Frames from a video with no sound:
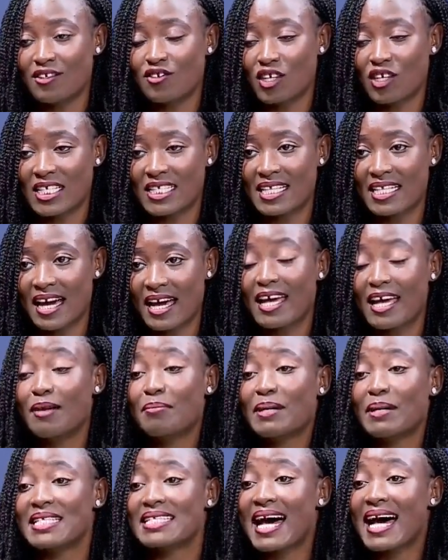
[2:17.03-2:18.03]
just
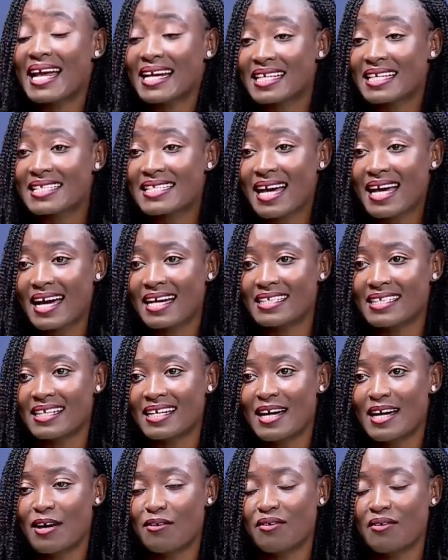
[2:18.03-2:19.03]
help us understand
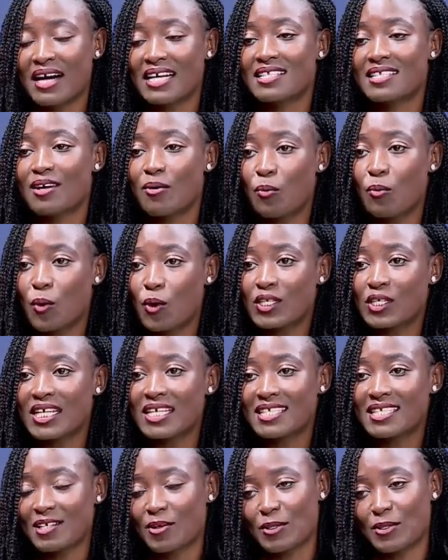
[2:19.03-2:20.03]
first what
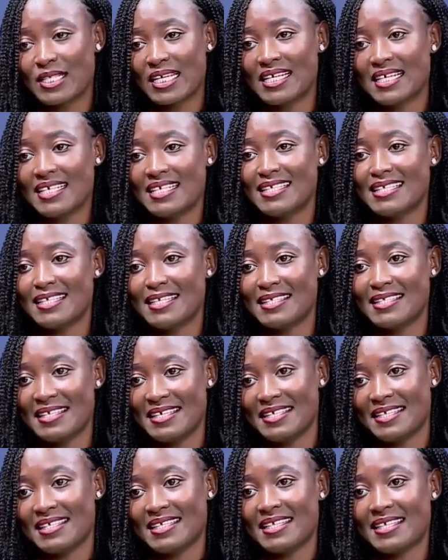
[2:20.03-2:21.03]
sickle cell disease
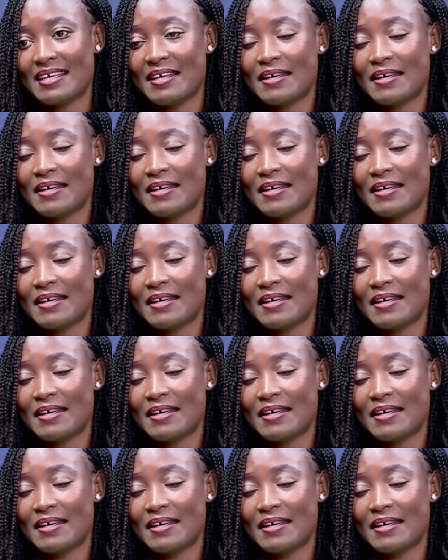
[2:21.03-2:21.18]
is.